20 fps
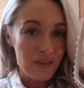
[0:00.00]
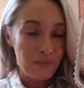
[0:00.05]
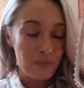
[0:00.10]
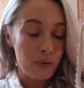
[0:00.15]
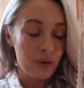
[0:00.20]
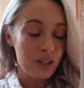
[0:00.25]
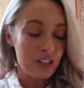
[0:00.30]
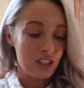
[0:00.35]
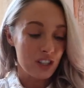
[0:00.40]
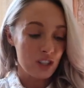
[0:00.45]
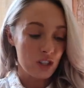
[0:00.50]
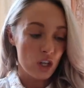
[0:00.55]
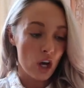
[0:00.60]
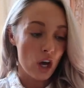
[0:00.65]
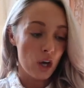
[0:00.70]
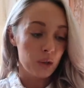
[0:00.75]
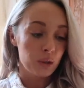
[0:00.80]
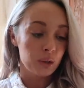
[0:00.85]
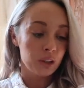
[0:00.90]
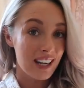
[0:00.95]
and pointed
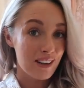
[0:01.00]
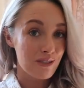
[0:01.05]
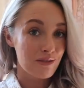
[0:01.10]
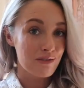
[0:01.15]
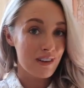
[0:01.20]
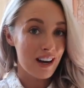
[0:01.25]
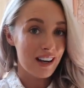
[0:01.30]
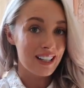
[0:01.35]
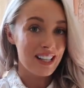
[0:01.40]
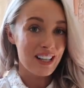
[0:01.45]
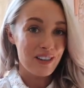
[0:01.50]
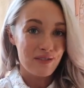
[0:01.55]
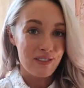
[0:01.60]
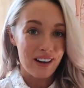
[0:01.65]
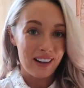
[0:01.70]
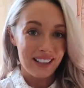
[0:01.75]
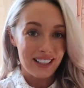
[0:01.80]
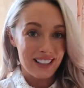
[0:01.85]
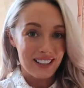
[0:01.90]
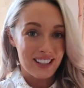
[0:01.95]
toe, in a
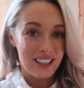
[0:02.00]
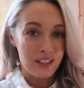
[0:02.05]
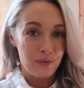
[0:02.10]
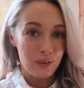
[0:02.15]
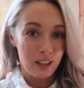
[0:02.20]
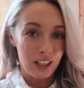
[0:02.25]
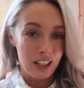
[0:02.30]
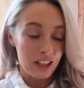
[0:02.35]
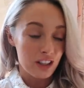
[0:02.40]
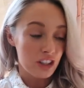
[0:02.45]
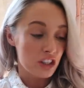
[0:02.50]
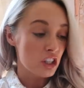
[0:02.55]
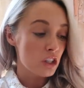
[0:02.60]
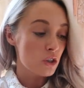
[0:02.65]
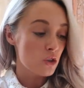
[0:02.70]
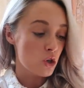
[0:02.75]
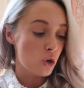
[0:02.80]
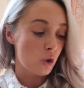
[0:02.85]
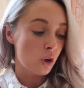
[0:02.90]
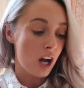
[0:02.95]
very similar
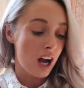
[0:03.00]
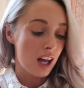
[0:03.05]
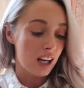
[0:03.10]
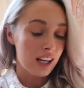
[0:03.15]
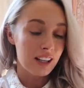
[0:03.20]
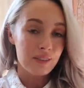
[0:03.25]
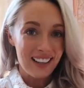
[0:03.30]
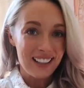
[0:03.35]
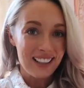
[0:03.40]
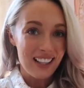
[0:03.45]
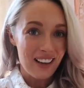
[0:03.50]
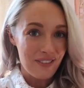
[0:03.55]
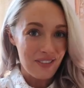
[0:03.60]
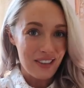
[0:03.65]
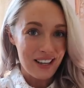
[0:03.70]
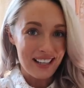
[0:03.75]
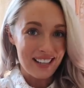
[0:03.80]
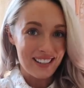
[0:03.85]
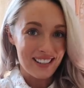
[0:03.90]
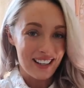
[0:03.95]
neutral colour. I love
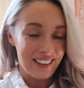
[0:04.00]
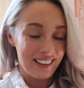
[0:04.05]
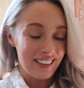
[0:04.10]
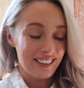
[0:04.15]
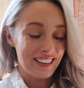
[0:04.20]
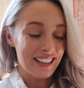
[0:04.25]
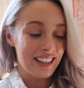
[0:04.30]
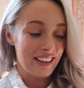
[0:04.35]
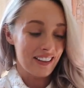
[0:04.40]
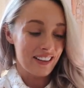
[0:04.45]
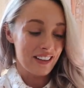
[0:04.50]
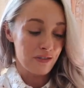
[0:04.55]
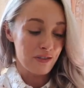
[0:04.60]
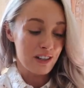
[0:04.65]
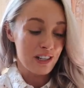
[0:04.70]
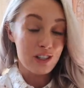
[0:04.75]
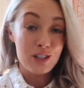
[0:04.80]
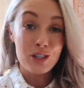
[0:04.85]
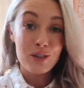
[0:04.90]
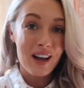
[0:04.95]
these, and I think that if
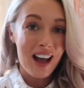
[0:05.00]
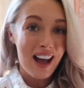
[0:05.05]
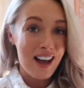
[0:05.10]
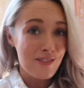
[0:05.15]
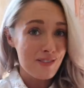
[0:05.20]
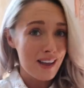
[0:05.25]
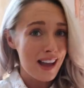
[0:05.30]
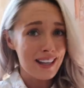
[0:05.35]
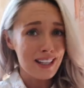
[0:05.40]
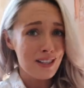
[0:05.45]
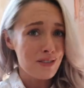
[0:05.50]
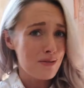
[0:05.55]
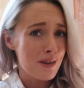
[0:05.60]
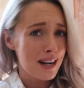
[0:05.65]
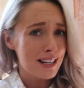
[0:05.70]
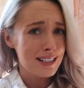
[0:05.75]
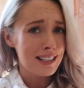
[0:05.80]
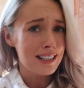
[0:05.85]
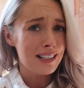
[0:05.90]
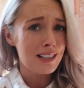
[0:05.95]
we do have any
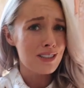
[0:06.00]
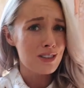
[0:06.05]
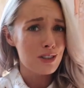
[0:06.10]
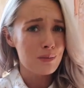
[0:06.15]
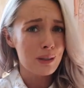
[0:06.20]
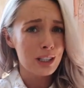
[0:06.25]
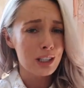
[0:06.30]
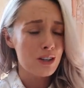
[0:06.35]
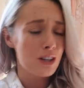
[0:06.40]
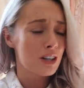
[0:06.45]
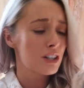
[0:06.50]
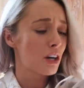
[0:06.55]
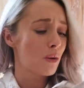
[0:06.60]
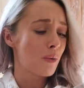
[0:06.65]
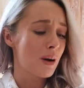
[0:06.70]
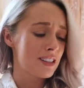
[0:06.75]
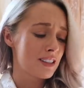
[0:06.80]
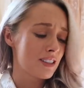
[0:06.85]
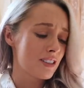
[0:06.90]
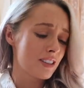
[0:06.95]
weddings, oh my god, our
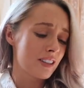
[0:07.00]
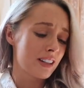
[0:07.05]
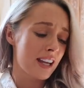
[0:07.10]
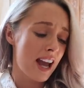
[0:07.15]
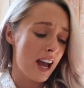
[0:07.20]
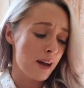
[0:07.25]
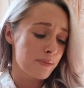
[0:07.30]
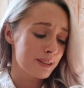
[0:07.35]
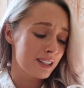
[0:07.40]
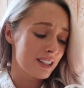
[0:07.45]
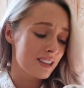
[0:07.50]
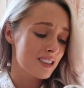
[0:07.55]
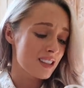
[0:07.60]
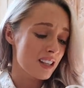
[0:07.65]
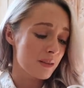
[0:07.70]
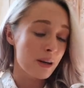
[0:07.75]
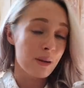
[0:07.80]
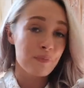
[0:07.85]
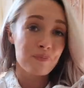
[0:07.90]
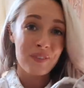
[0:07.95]
wedding's gonna happen this
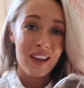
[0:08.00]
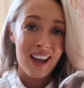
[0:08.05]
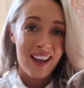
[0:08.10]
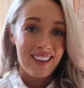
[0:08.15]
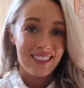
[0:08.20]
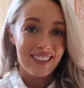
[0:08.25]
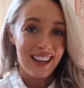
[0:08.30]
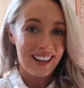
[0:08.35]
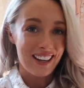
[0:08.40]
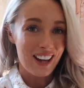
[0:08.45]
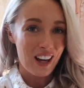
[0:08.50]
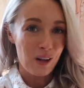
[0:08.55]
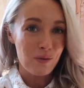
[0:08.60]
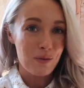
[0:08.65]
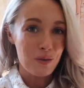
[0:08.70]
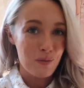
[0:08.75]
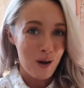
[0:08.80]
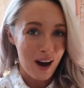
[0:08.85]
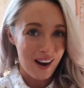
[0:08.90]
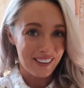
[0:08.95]
summer, then I'll
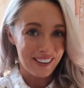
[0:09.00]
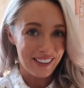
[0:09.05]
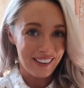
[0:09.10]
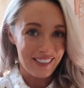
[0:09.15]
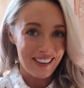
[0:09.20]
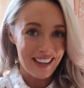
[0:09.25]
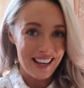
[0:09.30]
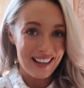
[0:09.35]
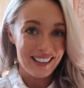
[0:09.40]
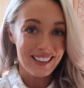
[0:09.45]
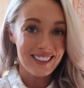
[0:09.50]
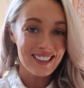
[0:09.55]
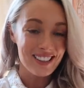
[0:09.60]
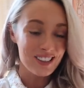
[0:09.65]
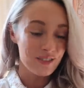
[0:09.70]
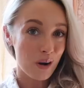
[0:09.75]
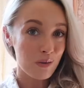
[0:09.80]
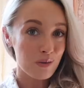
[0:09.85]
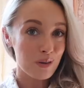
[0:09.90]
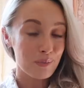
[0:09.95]
be wearing these.
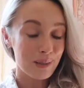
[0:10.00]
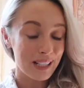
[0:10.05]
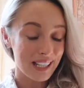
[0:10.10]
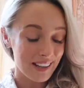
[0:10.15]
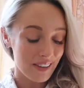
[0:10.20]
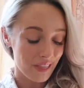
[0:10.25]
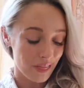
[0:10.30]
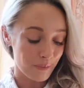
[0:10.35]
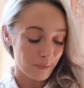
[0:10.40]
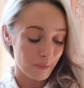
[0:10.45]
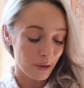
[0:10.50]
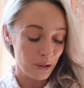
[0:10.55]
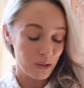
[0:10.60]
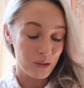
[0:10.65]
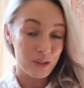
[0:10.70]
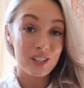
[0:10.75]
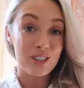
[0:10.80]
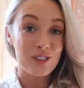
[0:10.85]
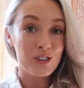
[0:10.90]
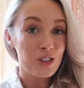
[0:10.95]
Probably the
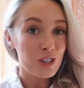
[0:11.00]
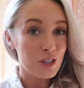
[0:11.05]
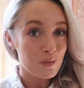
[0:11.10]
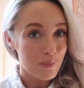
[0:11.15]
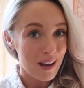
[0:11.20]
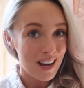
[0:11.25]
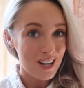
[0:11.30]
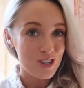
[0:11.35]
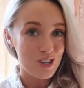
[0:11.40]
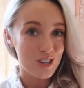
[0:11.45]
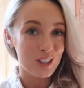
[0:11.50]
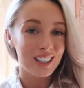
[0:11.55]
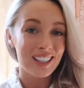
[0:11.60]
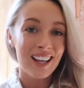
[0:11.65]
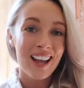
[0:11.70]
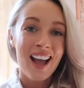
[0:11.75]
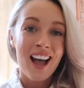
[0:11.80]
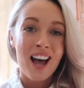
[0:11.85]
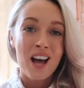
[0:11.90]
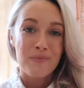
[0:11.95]
most special
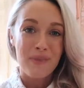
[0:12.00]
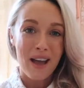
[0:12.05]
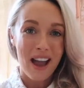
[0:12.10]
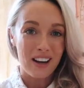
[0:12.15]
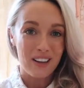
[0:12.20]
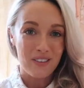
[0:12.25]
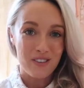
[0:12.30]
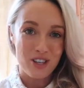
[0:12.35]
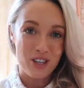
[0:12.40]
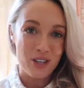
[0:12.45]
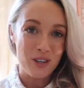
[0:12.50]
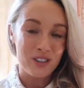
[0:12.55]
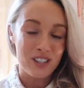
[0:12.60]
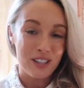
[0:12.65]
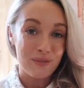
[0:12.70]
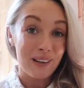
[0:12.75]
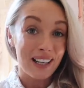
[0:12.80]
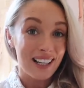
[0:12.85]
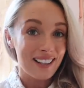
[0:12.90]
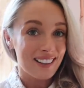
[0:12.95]
pair of shoes
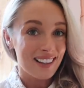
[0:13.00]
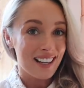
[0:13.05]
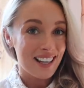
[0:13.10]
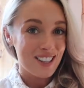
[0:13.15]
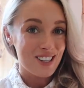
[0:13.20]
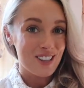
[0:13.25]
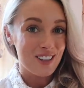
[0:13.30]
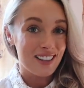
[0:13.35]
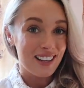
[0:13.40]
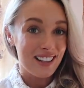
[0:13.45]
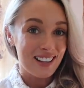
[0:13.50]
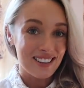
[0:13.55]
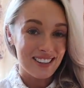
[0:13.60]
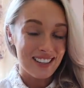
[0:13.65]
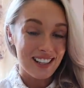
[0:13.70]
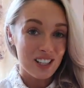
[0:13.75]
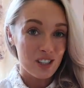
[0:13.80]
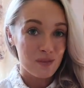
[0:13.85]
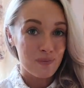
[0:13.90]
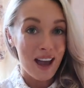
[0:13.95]
in my collection is
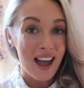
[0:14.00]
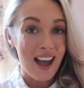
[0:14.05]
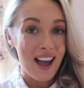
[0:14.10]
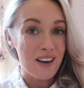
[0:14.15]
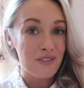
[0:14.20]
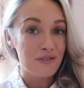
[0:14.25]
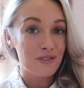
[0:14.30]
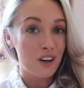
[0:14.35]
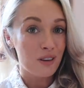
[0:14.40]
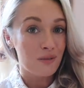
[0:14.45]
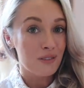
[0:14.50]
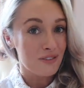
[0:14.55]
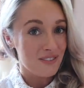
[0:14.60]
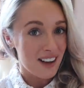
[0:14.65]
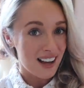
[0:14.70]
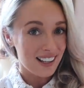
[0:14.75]
this pair from